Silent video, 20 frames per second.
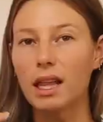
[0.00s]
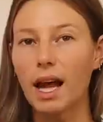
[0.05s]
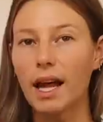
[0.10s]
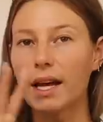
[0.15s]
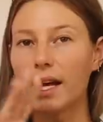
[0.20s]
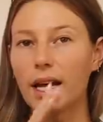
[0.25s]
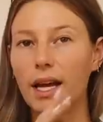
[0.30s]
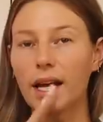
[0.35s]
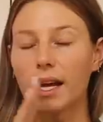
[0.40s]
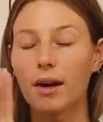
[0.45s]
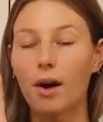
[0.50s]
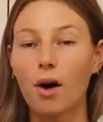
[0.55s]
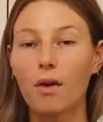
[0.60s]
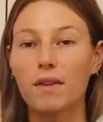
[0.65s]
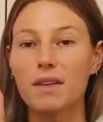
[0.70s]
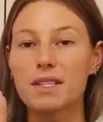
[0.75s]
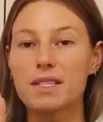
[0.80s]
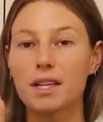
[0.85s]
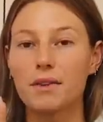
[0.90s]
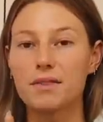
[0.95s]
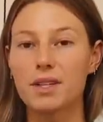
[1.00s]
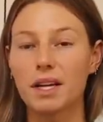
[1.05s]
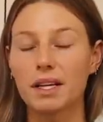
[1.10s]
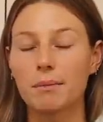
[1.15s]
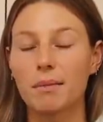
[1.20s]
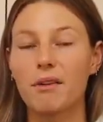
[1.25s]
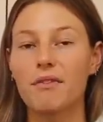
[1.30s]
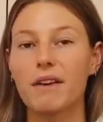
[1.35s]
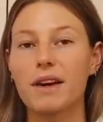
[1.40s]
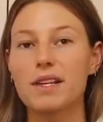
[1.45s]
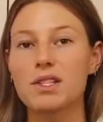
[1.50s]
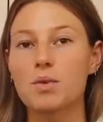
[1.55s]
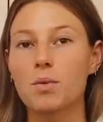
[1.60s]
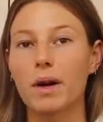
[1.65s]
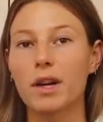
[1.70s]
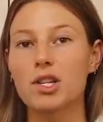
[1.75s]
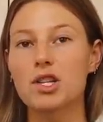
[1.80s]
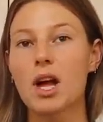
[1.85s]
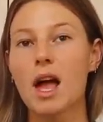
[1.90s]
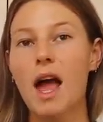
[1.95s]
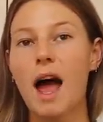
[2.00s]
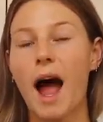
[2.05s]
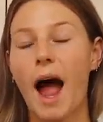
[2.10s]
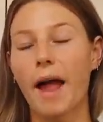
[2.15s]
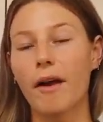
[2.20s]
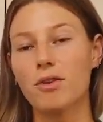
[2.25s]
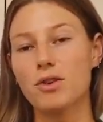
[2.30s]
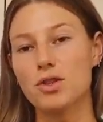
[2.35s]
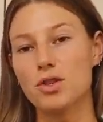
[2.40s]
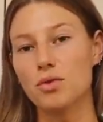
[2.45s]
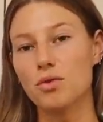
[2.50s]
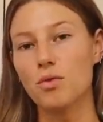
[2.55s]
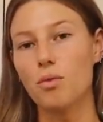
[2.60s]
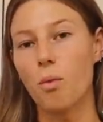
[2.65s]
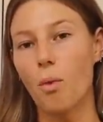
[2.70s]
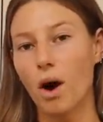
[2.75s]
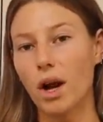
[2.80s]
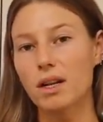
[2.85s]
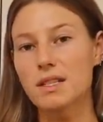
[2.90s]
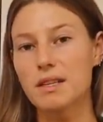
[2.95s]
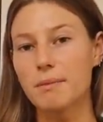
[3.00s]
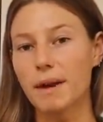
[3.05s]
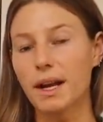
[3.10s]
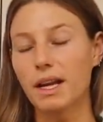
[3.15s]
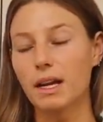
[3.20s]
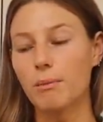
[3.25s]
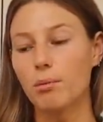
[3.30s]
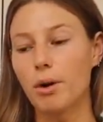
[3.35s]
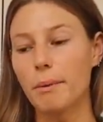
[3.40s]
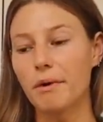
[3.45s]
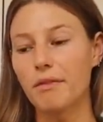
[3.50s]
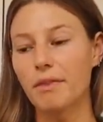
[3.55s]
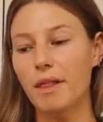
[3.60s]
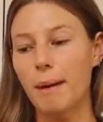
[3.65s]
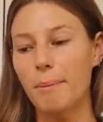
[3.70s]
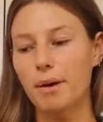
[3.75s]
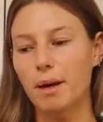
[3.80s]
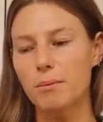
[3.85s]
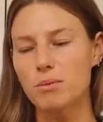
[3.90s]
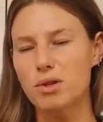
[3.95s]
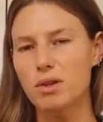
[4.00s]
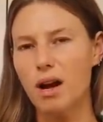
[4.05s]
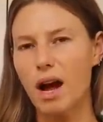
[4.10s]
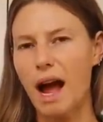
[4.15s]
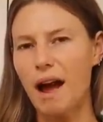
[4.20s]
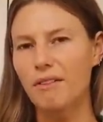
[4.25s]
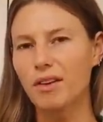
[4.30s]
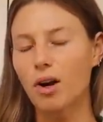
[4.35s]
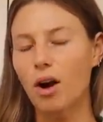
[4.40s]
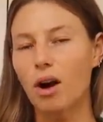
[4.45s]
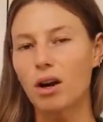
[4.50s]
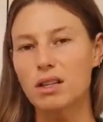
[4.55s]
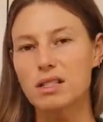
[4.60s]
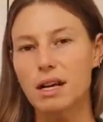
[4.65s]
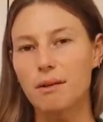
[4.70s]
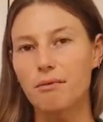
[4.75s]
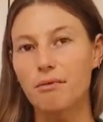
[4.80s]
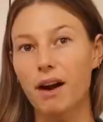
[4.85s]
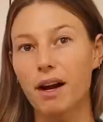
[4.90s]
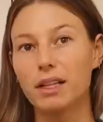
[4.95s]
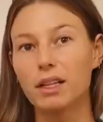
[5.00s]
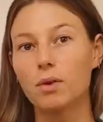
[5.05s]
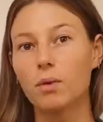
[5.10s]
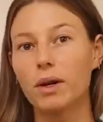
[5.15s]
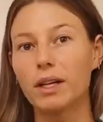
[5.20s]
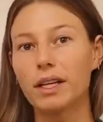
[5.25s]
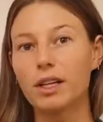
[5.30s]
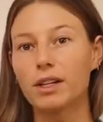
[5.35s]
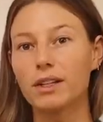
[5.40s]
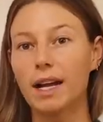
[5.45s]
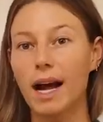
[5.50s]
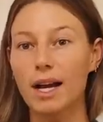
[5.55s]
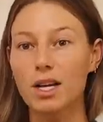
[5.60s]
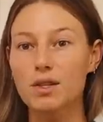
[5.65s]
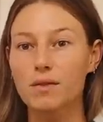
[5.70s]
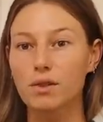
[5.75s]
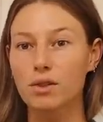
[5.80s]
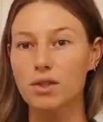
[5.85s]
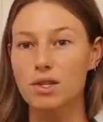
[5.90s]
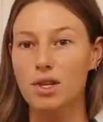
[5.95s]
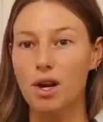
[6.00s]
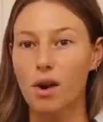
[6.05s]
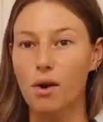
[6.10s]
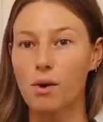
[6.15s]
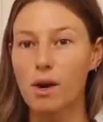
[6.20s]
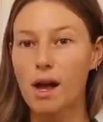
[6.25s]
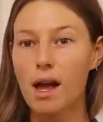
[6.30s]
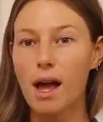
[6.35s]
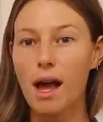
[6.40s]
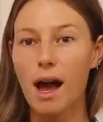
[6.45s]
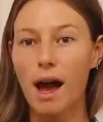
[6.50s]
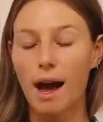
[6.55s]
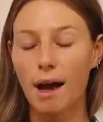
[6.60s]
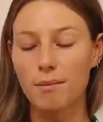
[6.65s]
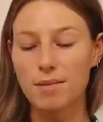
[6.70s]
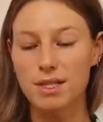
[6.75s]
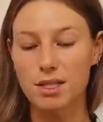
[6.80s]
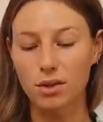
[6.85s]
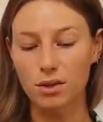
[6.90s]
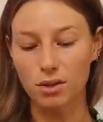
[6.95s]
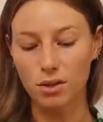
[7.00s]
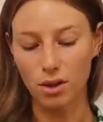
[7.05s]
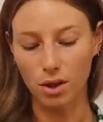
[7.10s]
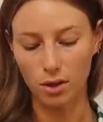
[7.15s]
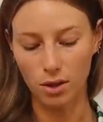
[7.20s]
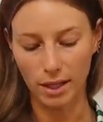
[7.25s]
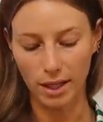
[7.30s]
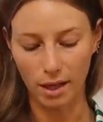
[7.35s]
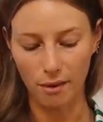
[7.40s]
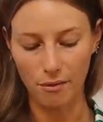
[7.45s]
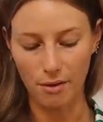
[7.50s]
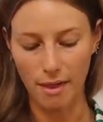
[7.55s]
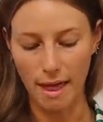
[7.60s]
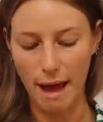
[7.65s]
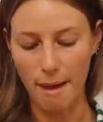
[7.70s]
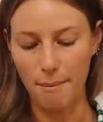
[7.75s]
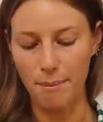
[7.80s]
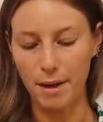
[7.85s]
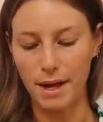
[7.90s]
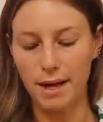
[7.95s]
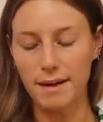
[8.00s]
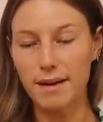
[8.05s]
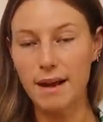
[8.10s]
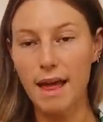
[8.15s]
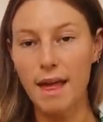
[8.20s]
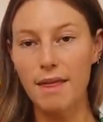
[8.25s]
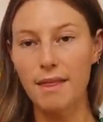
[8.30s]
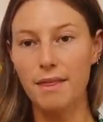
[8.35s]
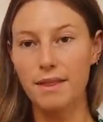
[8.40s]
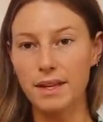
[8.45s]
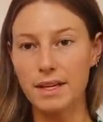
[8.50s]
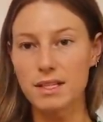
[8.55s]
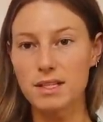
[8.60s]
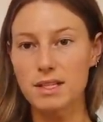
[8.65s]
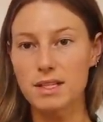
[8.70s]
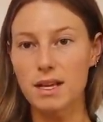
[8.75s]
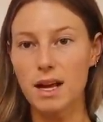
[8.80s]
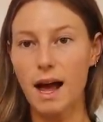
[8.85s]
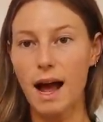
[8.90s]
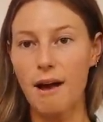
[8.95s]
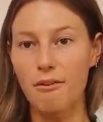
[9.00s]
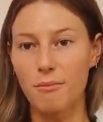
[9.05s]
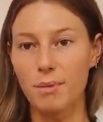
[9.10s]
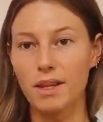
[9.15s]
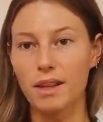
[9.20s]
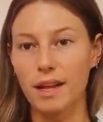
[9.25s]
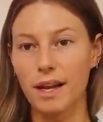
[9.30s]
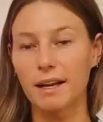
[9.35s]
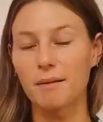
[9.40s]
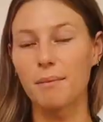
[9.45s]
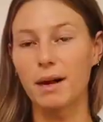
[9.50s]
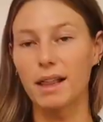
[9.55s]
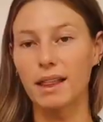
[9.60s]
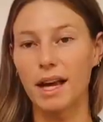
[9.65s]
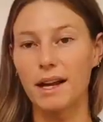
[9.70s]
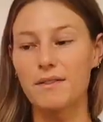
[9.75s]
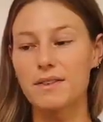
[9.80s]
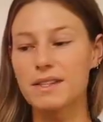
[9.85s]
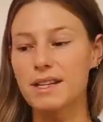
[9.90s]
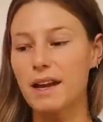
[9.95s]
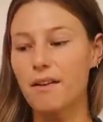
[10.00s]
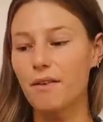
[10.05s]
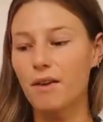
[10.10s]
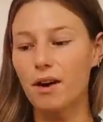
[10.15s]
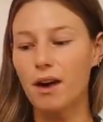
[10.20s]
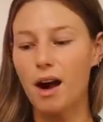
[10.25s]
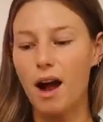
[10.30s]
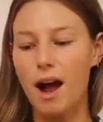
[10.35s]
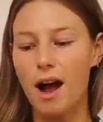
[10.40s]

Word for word: lighting and all this stuff done to my face, which I do want to make an appointment for that, but I'm having a hard time finding one here in Nashville. So I'm still looking for that. But these have been like my lifesaver.